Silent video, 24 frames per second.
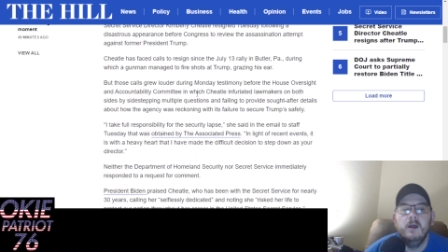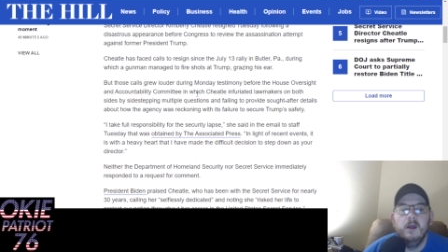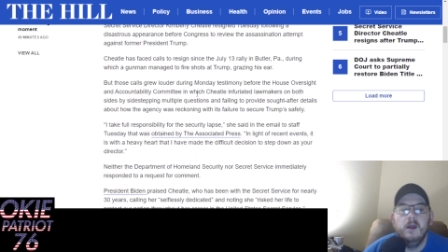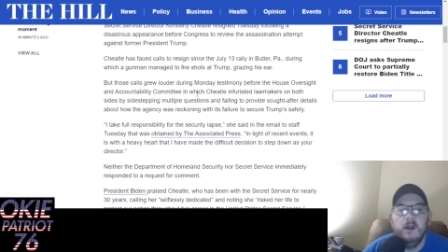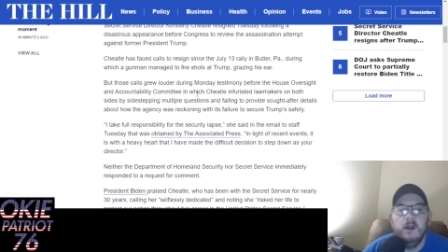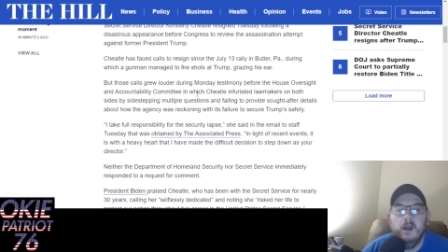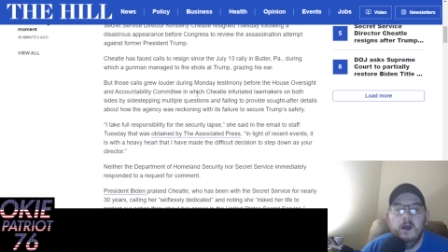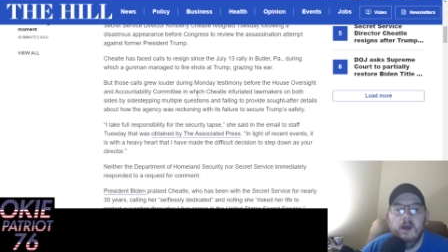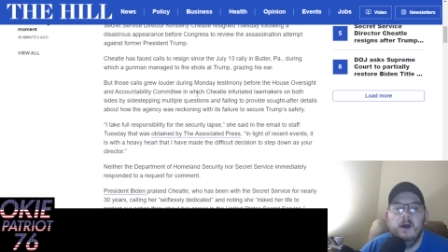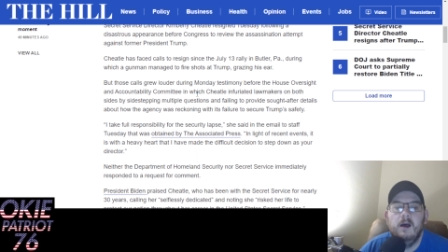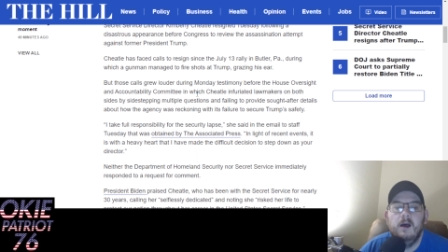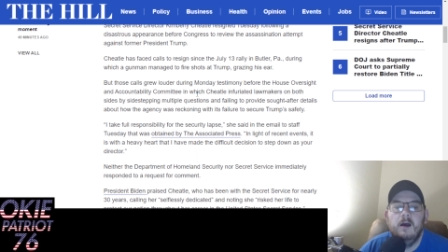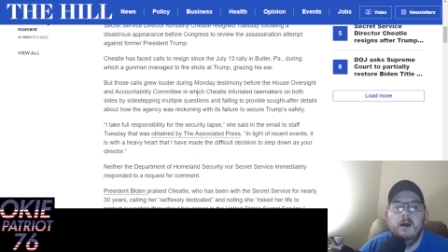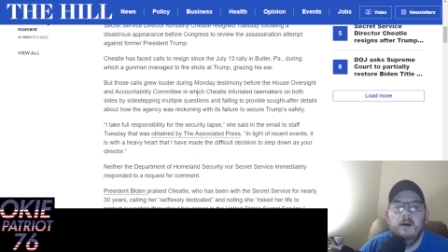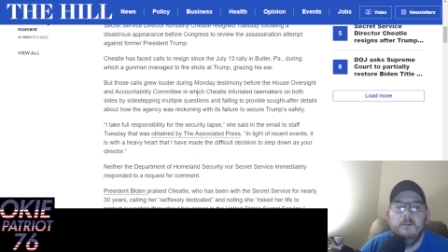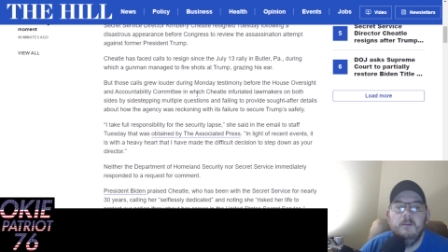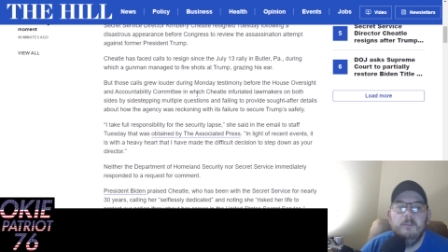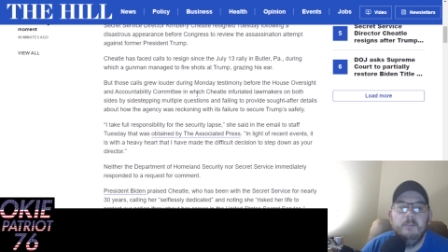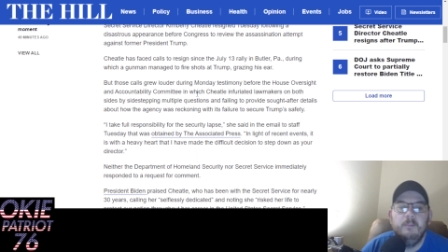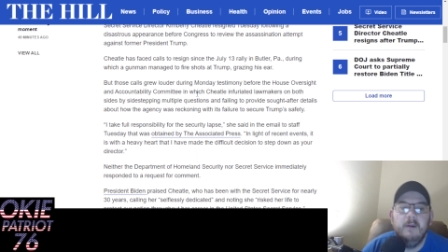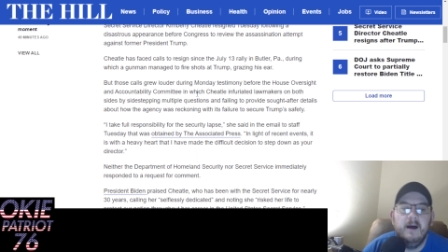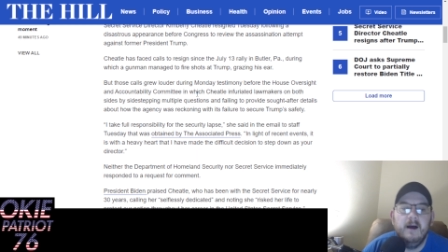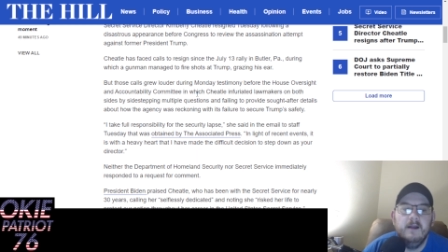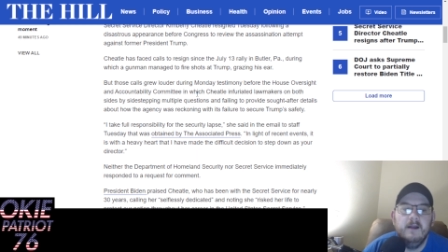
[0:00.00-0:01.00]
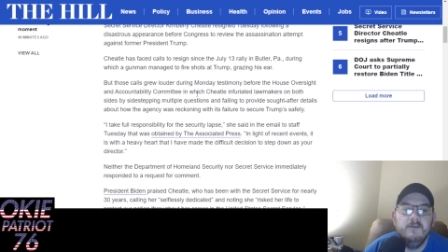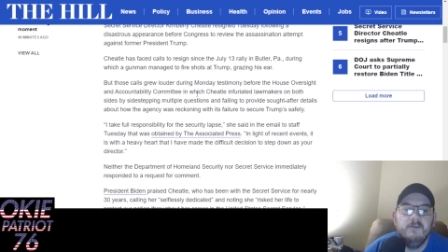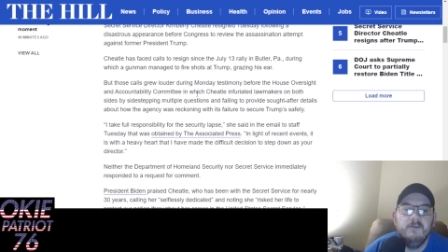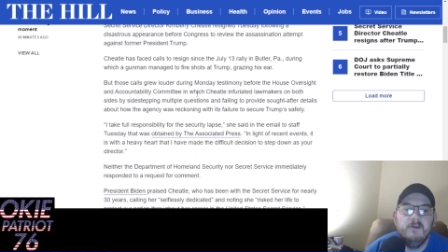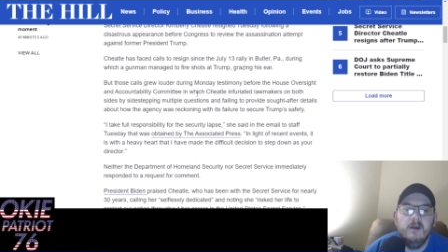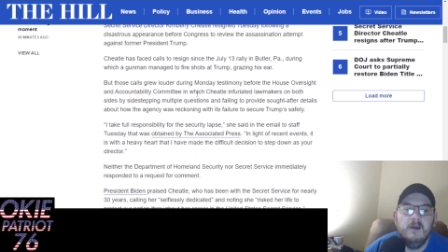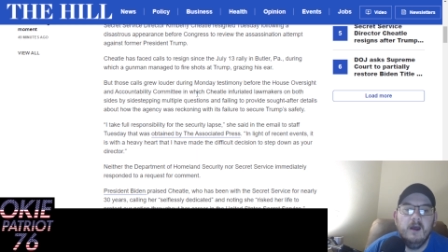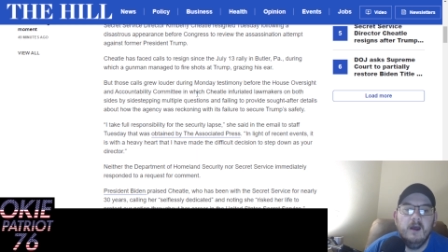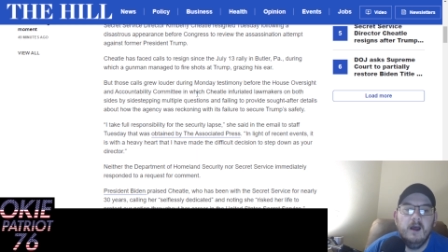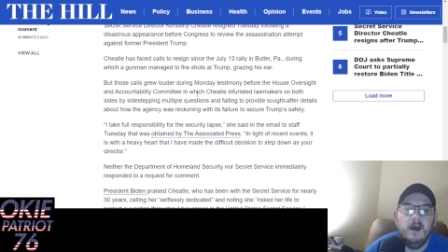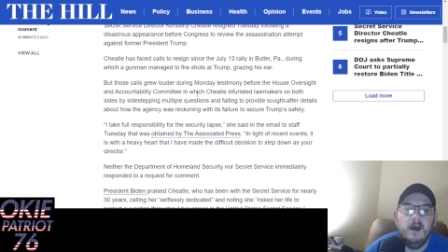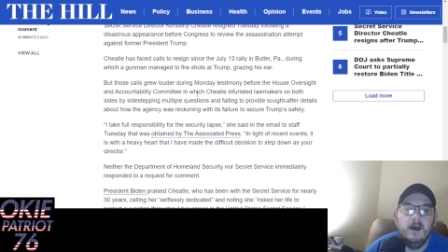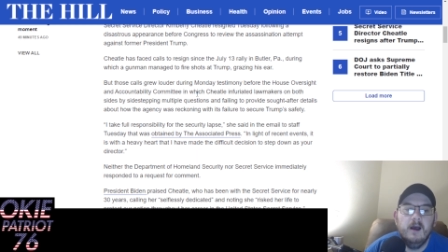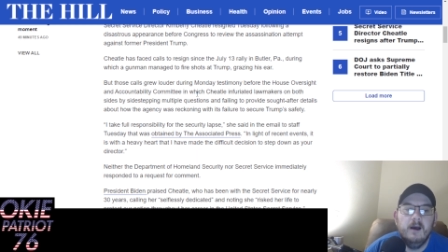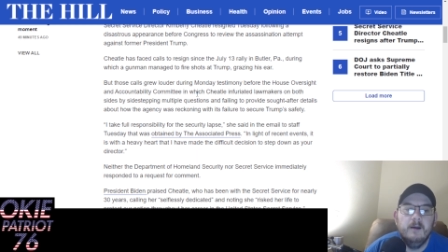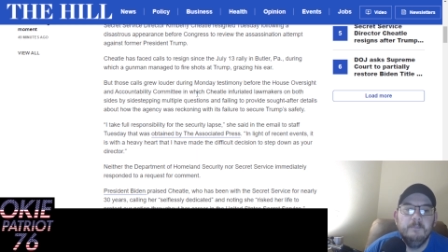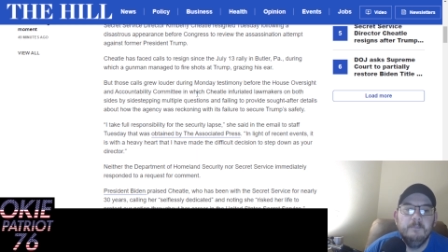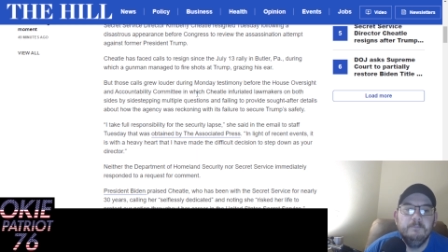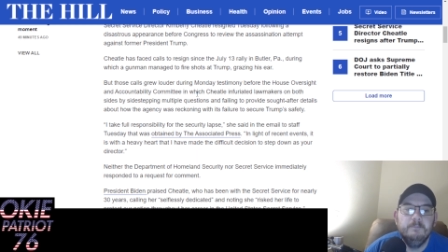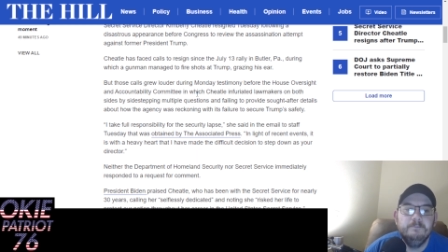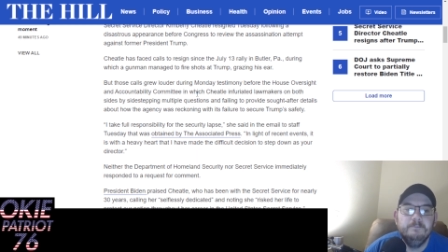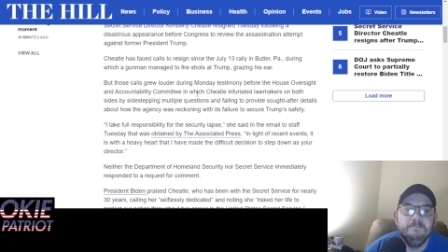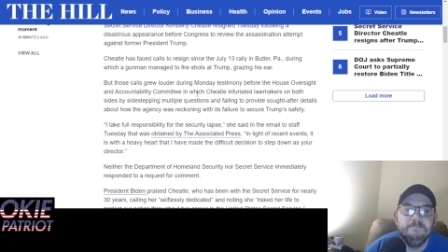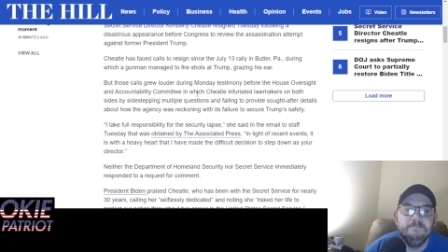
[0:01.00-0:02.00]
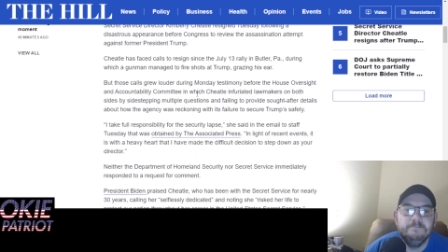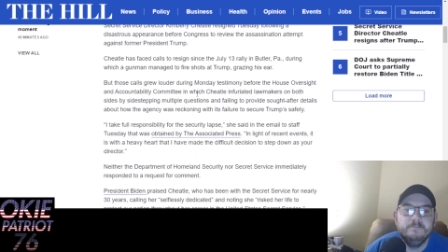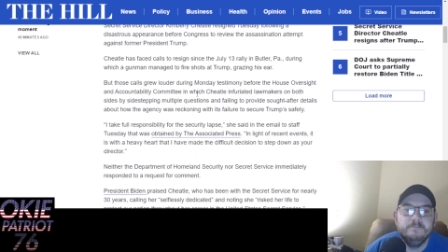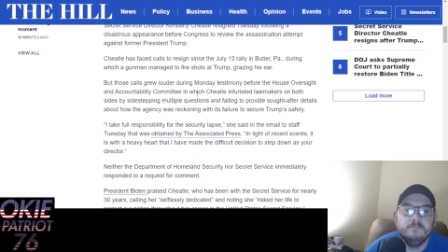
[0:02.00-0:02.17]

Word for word: Uh, but um,